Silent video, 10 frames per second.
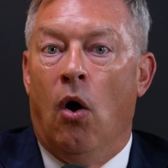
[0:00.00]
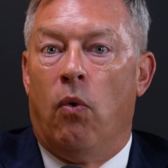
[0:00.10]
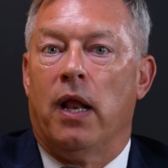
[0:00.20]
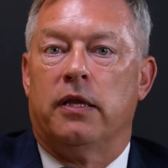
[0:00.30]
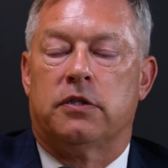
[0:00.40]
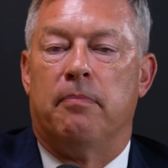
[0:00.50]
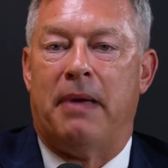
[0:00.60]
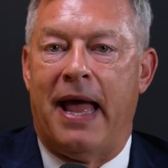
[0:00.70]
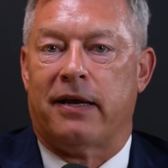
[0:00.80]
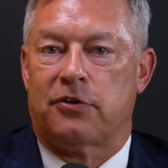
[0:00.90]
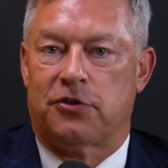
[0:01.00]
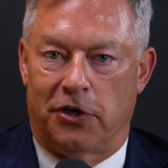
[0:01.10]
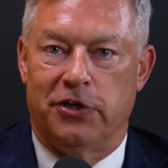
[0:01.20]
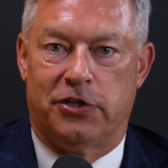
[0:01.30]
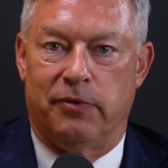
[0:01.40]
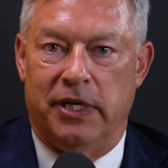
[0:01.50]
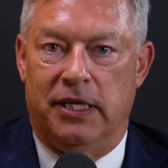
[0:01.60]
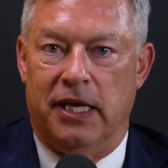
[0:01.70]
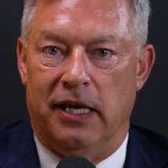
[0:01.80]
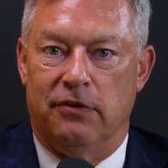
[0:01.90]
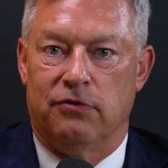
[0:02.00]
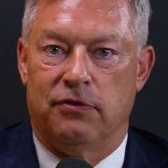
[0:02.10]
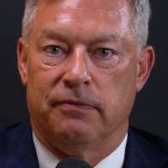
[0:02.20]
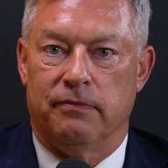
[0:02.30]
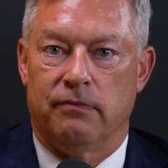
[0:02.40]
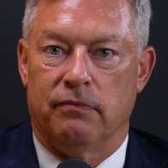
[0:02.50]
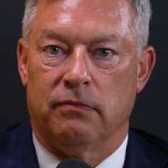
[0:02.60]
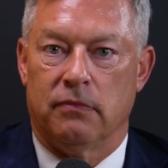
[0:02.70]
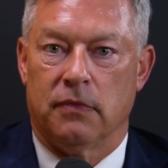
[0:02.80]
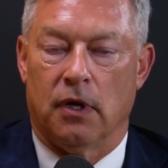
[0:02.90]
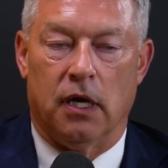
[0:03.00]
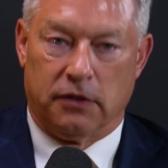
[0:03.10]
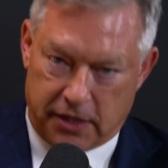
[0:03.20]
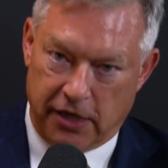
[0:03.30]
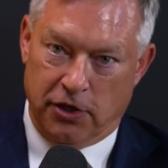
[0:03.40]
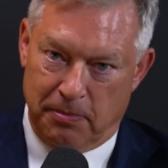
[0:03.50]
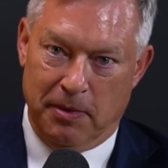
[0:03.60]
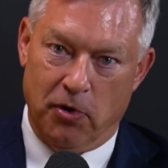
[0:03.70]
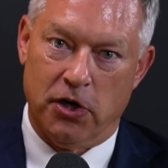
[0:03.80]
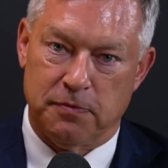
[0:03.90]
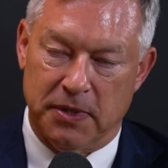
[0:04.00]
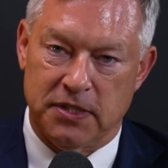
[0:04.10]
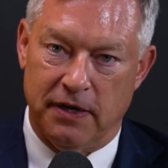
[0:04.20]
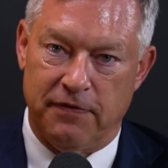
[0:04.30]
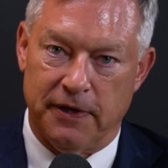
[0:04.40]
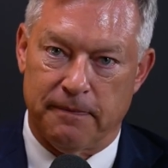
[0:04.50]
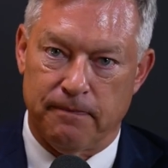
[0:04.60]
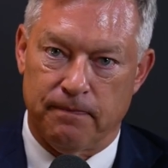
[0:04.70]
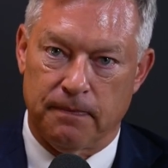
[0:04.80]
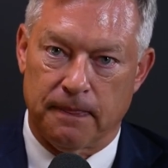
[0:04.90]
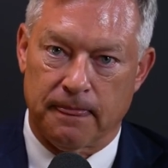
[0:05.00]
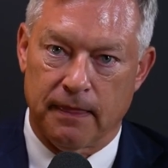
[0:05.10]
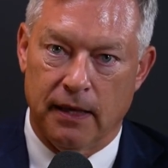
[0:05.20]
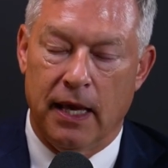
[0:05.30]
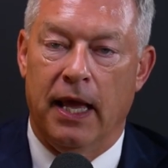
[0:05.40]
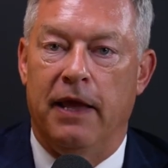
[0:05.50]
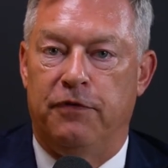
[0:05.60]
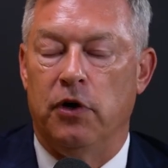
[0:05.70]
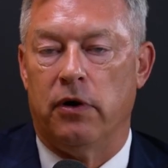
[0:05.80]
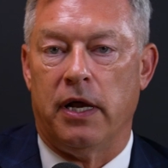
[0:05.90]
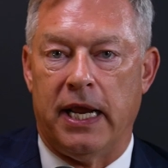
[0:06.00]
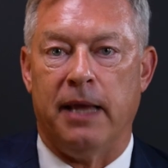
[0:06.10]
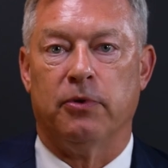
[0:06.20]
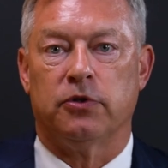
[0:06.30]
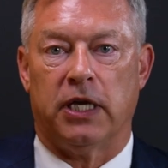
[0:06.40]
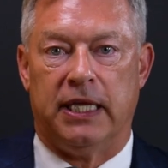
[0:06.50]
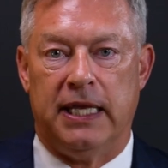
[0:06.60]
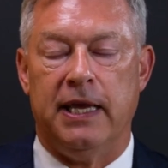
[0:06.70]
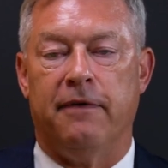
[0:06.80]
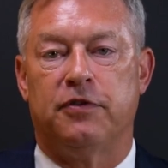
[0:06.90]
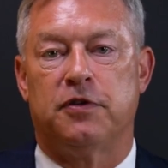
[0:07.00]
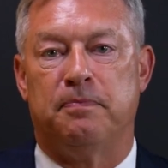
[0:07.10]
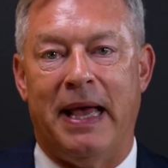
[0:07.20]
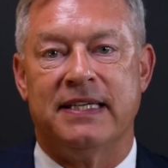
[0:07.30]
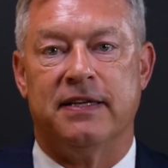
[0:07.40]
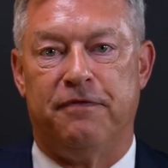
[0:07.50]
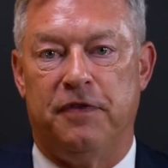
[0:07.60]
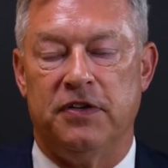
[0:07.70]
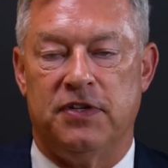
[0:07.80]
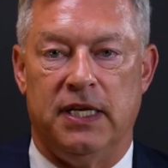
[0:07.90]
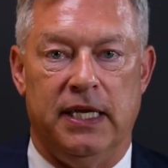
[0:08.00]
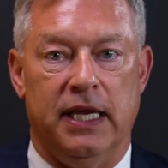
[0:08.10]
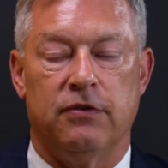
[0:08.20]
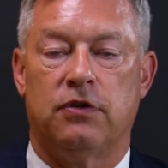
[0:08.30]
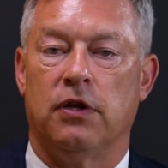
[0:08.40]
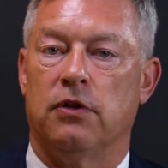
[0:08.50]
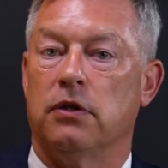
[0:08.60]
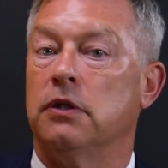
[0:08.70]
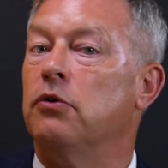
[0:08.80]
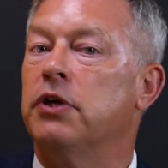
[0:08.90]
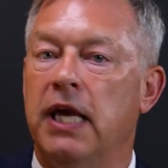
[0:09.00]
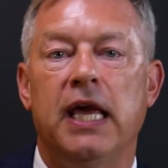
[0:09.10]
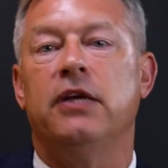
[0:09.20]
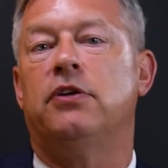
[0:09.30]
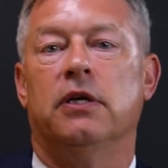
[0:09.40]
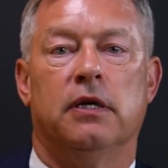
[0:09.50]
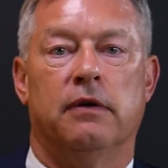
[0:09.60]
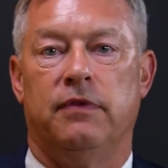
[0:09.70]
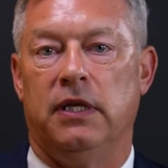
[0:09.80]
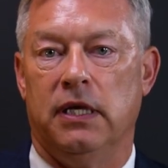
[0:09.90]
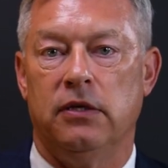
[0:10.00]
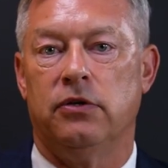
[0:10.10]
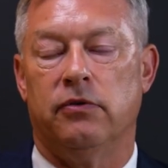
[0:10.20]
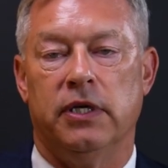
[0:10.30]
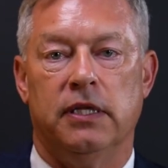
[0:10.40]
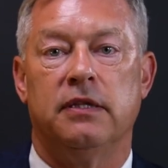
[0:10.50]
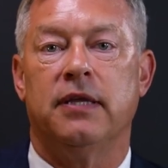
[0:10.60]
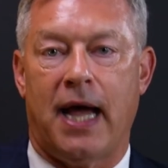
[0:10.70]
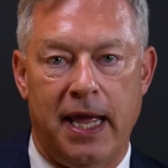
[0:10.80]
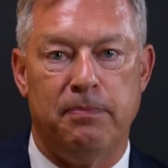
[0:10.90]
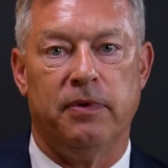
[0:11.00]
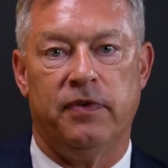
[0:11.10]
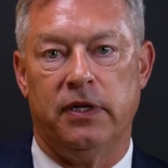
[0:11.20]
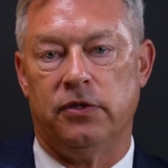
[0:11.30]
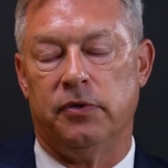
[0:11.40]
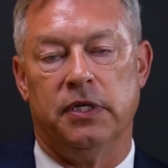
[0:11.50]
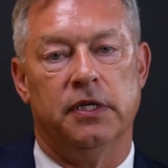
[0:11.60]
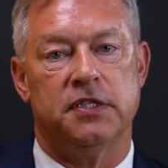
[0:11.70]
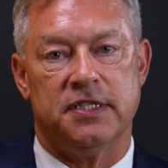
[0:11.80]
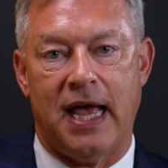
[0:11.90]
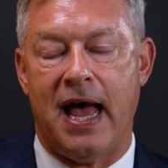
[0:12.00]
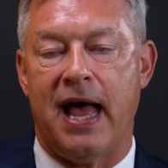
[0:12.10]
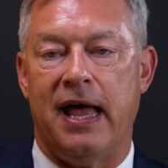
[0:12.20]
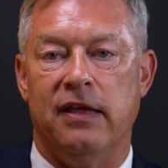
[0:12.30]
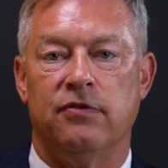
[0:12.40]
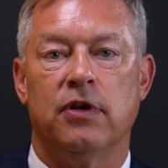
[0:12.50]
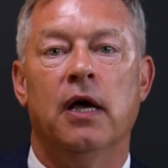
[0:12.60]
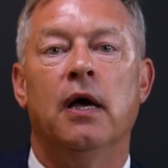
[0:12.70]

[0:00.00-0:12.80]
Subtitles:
Well, it's a back surgery case. Can you be more specific? If you're unable to give specificity as to the location of the injury, the type of injury, the size,